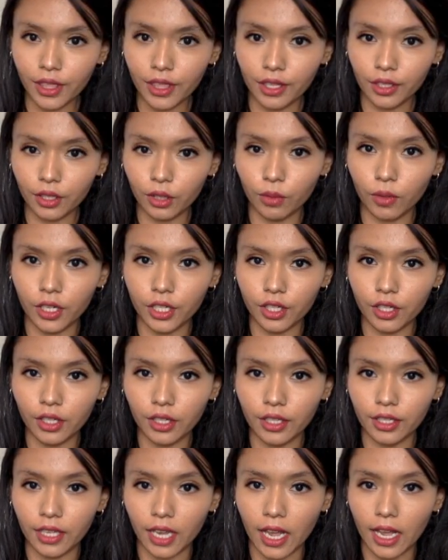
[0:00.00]
this question
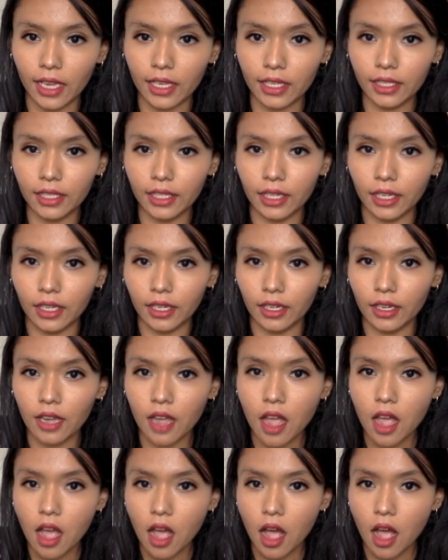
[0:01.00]
is asking
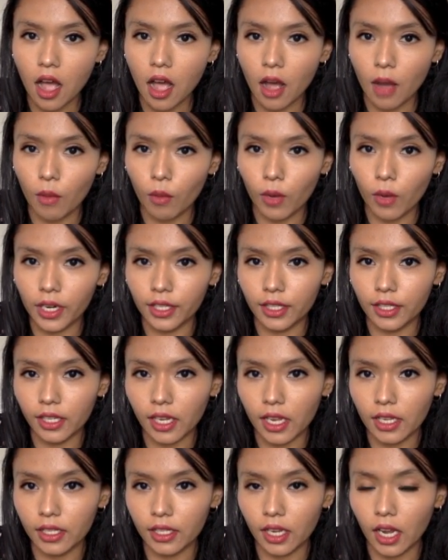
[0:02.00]
uh, when it
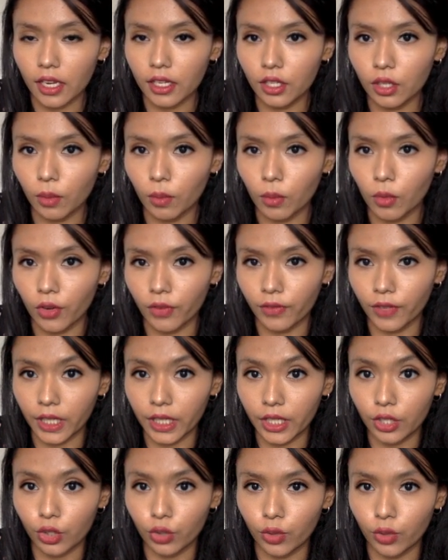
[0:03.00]
says isomorphic
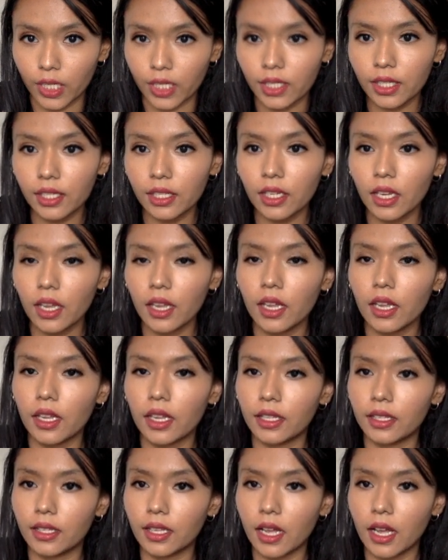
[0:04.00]
strings
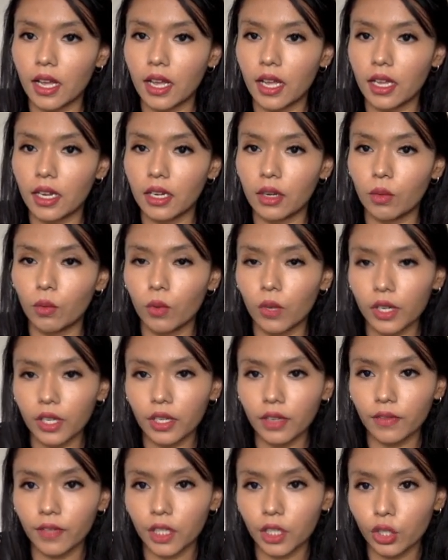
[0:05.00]
is that we're
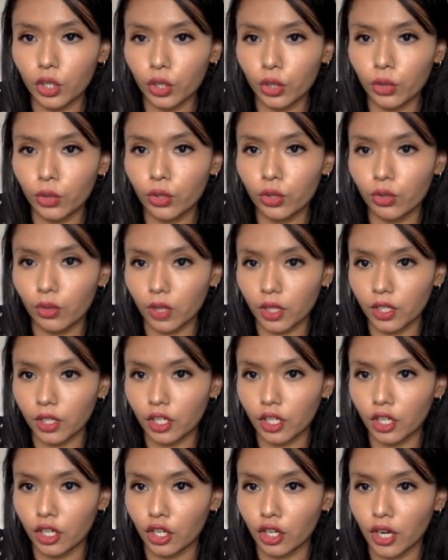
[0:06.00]
given two strings
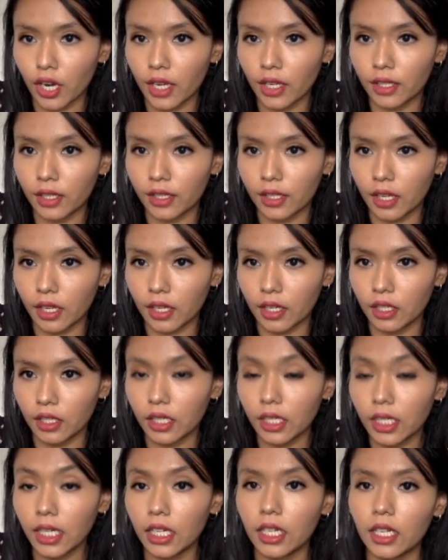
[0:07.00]
here, S and
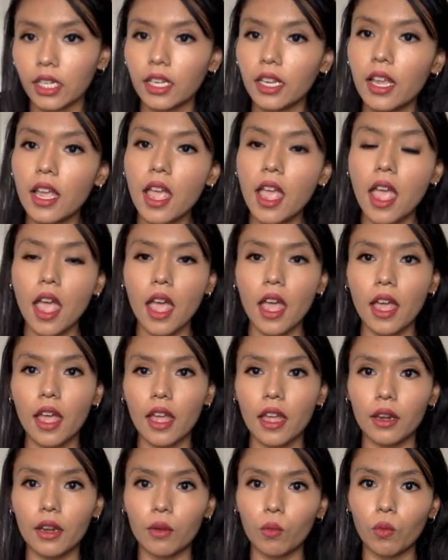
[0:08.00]
T,
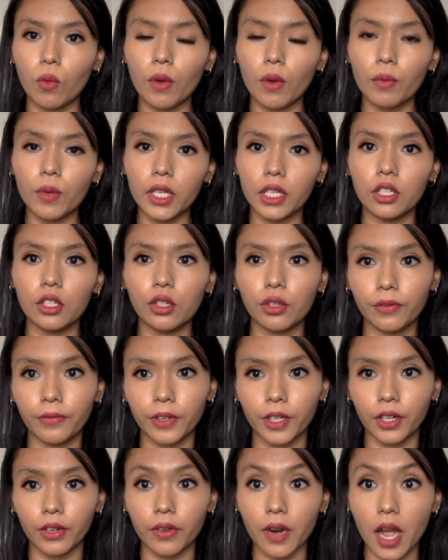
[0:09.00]
and what we need to
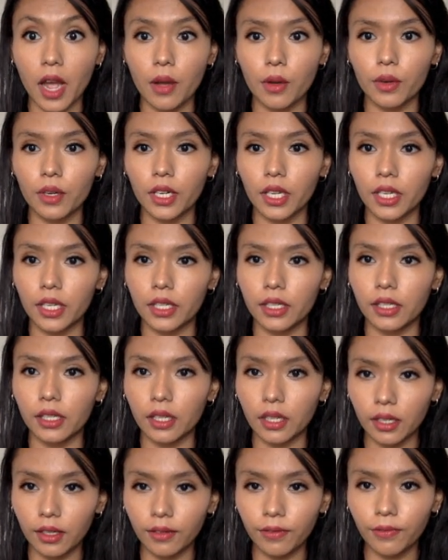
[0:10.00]
figure out is
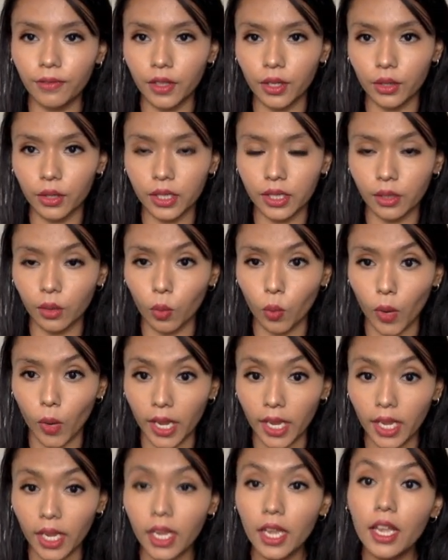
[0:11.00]
if there is a
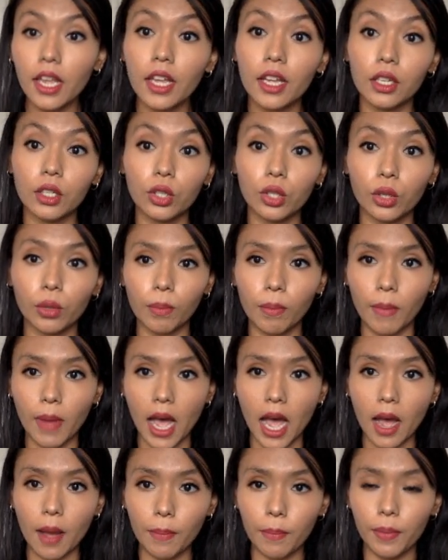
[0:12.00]
way to
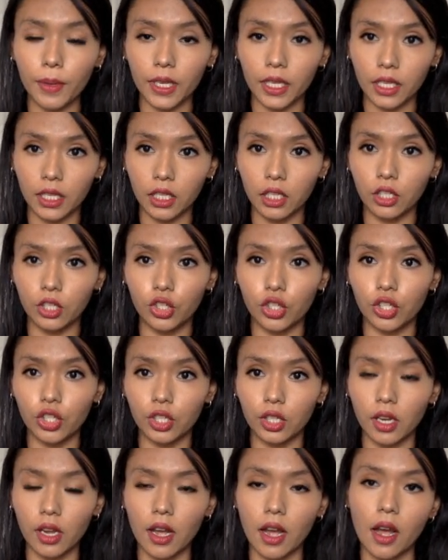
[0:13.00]
map
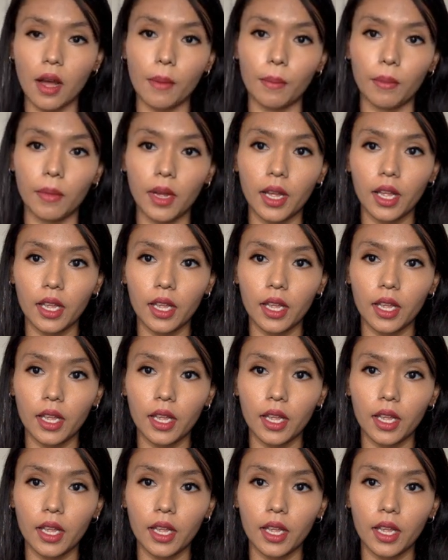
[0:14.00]
each um,